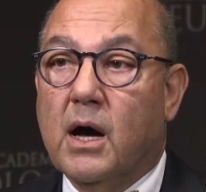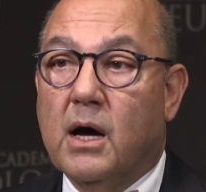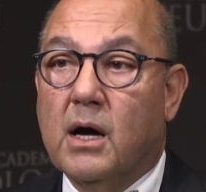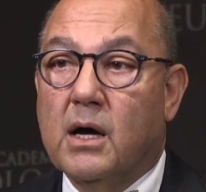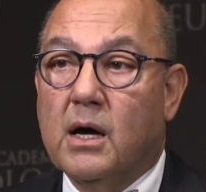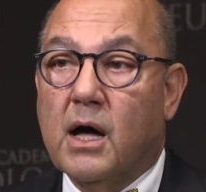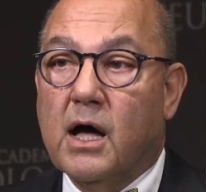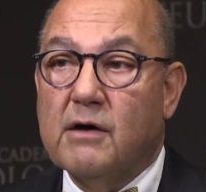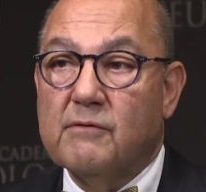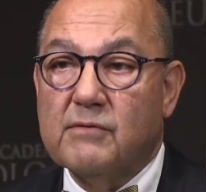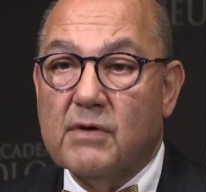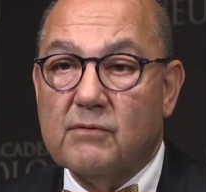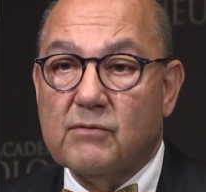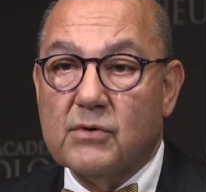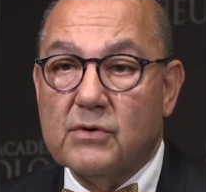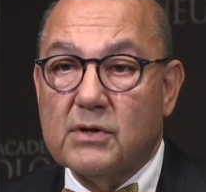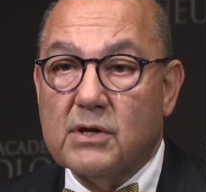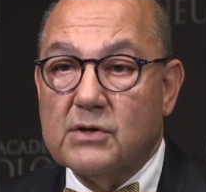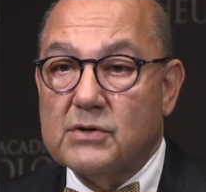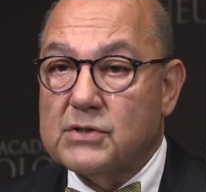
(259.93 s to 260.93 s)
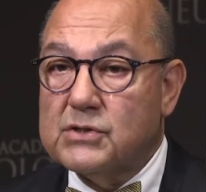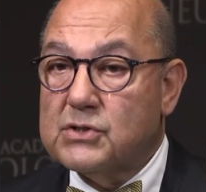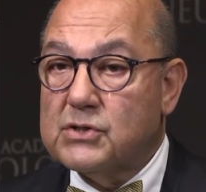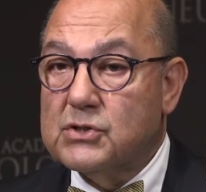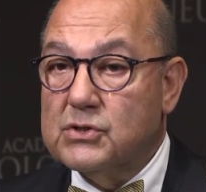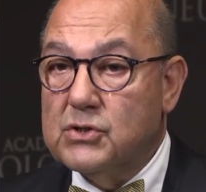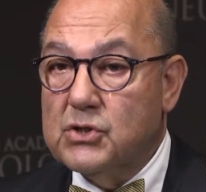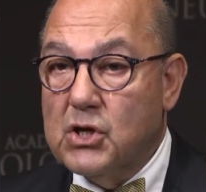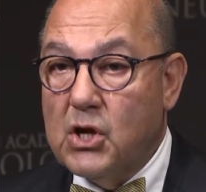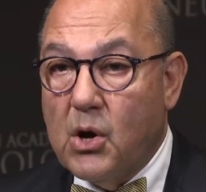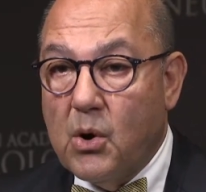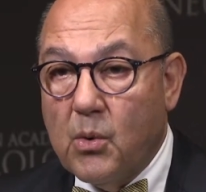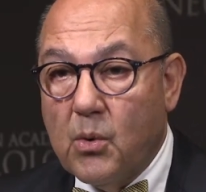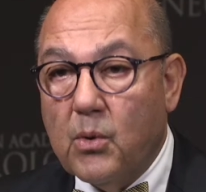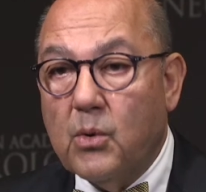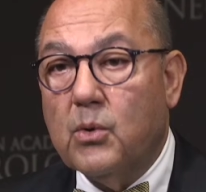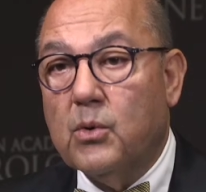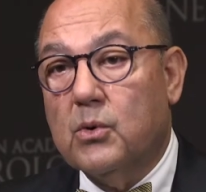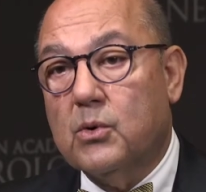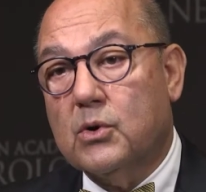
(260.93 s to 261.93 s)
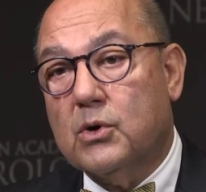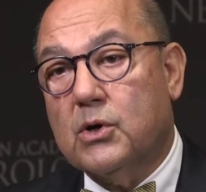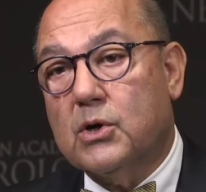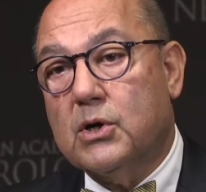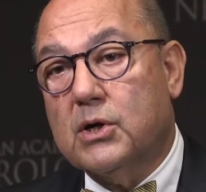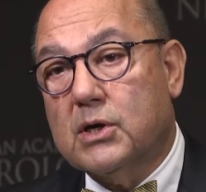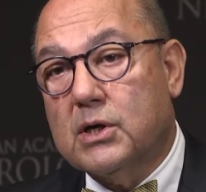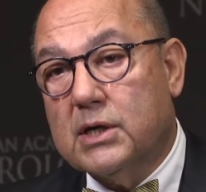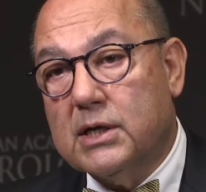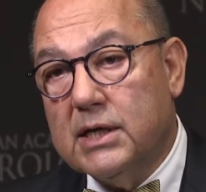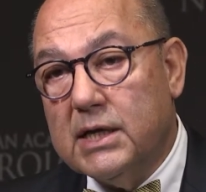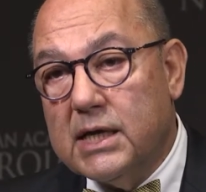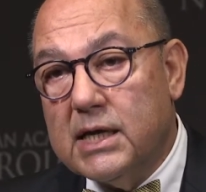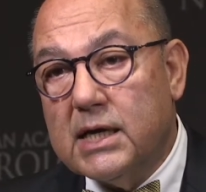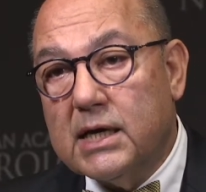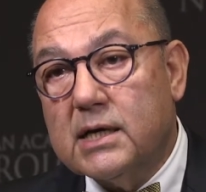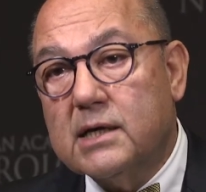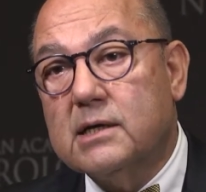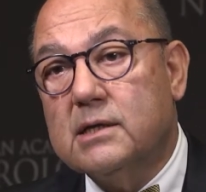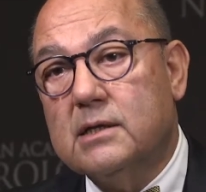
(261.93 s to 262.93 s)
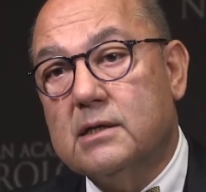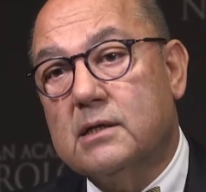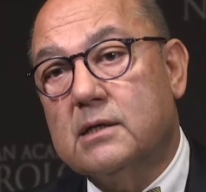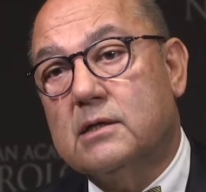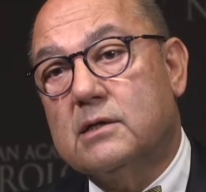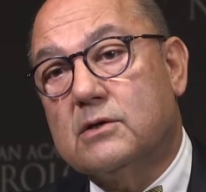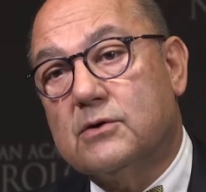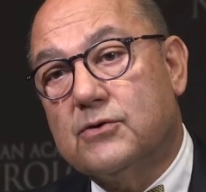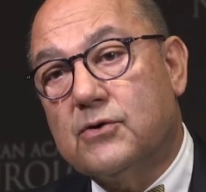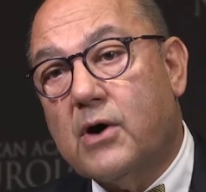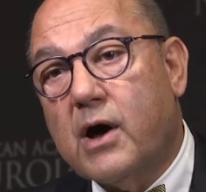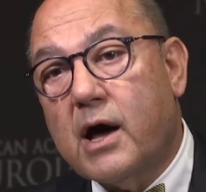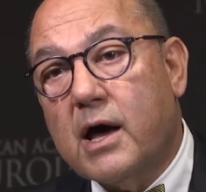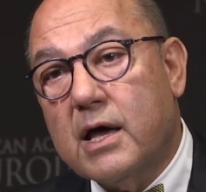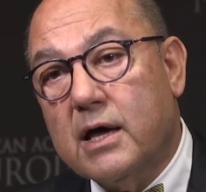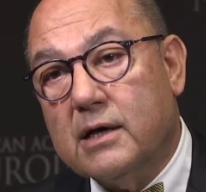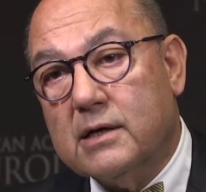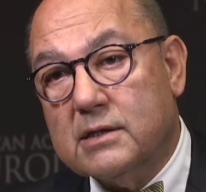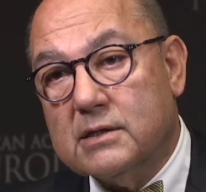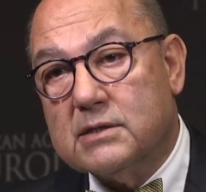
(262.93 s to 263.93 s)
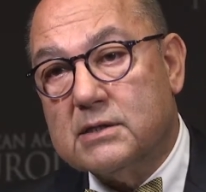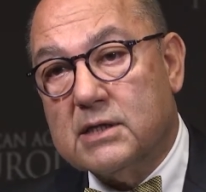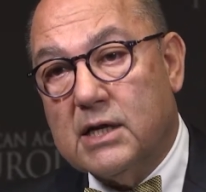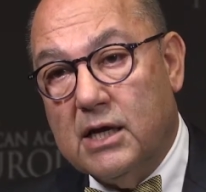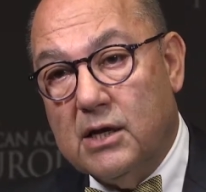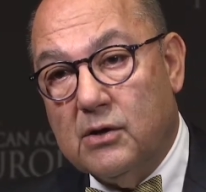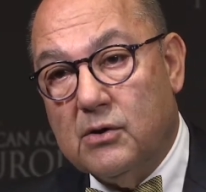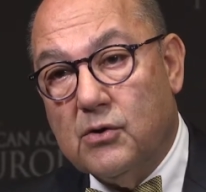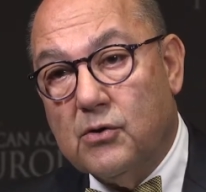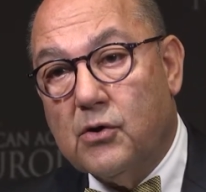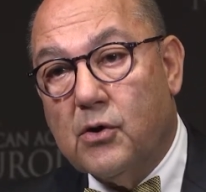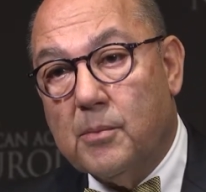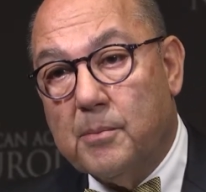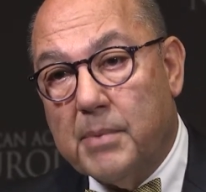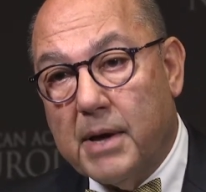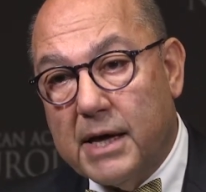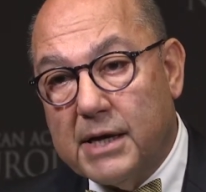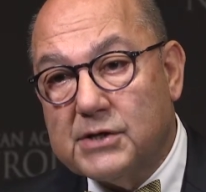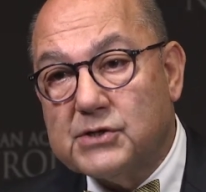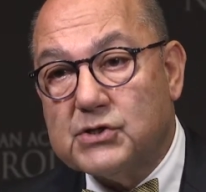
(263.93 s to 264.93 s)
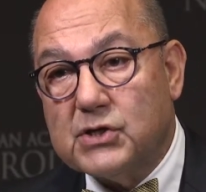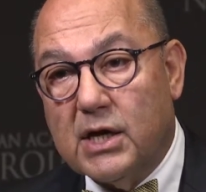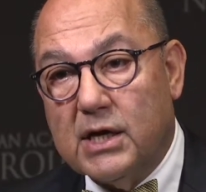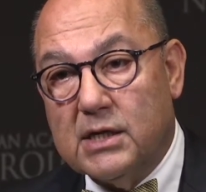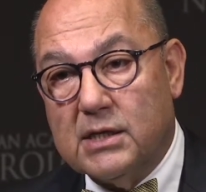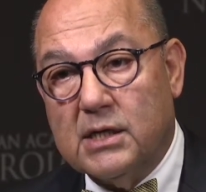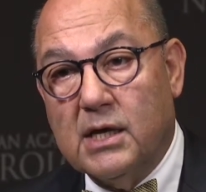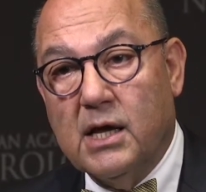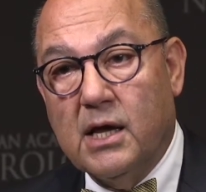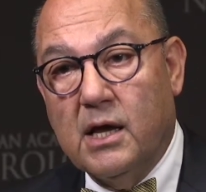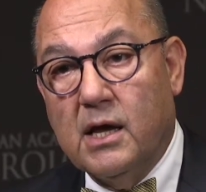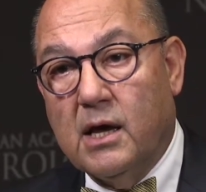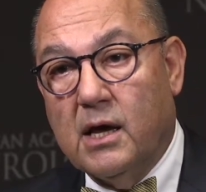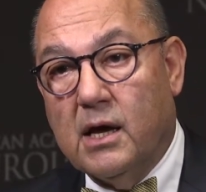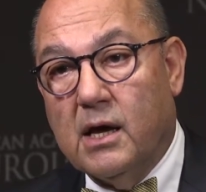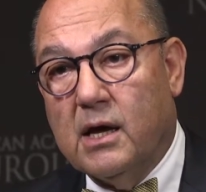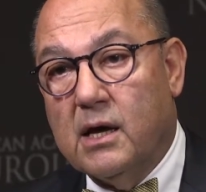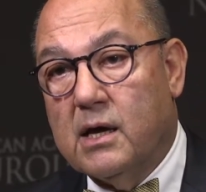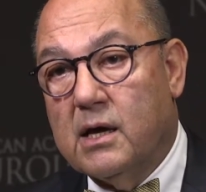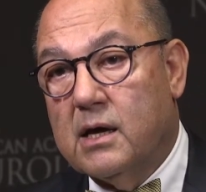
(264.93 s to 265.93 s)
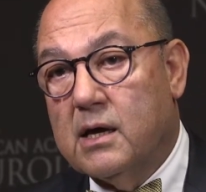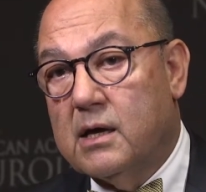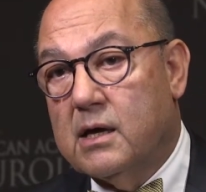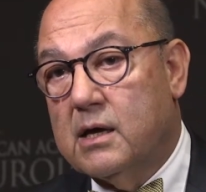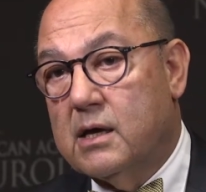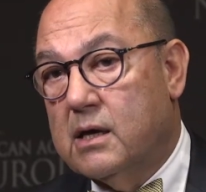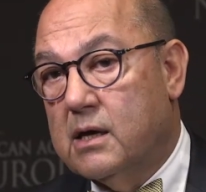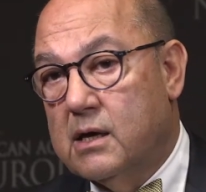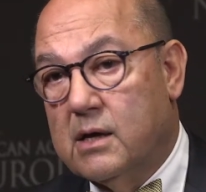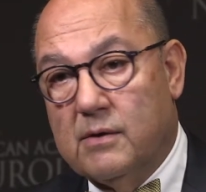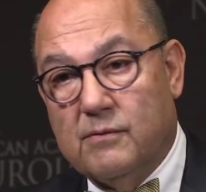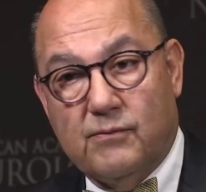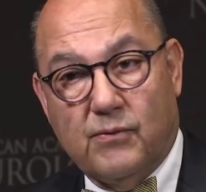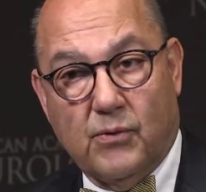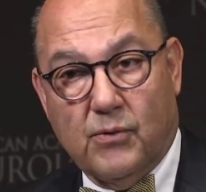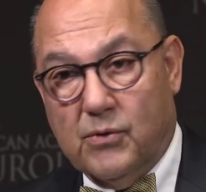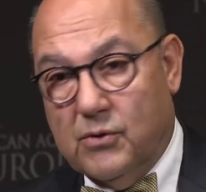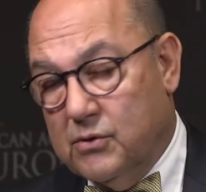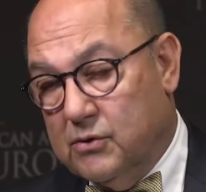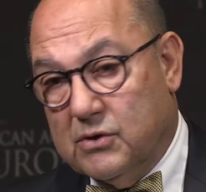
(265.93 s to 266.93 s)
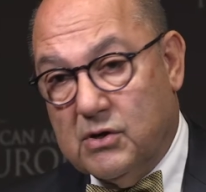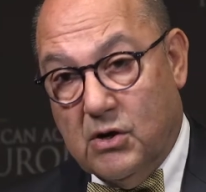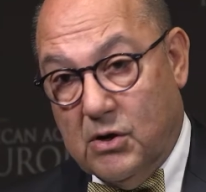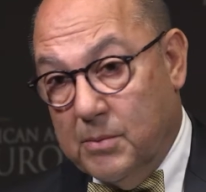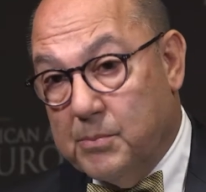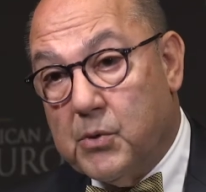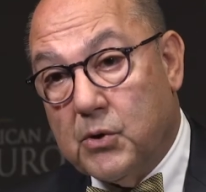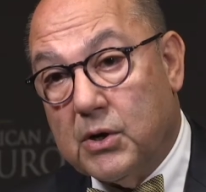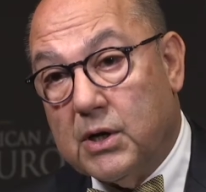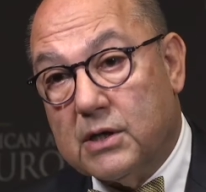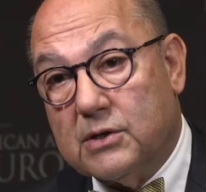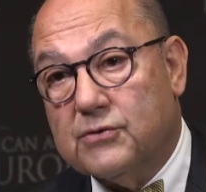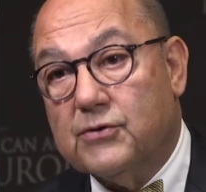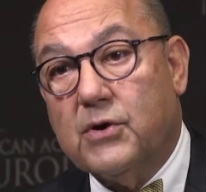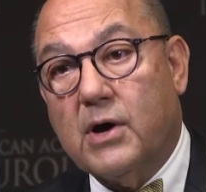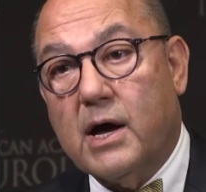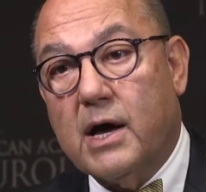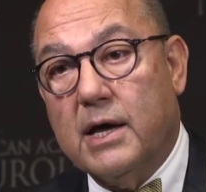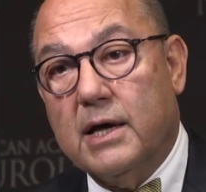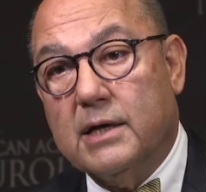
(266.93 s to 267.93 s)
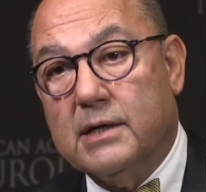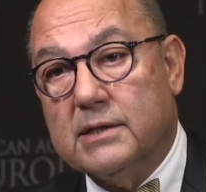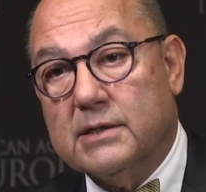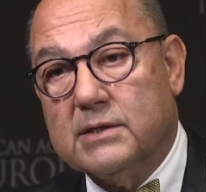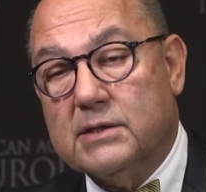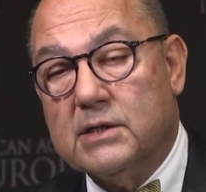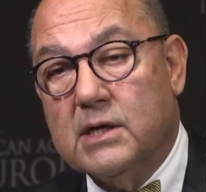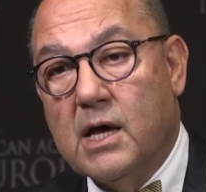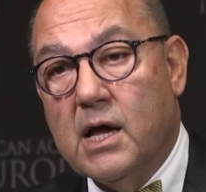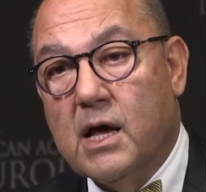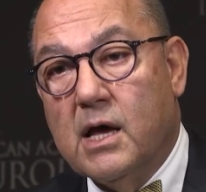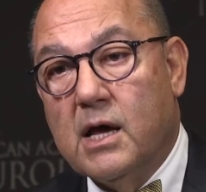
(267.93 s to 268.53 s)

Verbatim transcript: Uh, however, there is no clinical trials in neuro-Behçet uh, for therapeutic trials,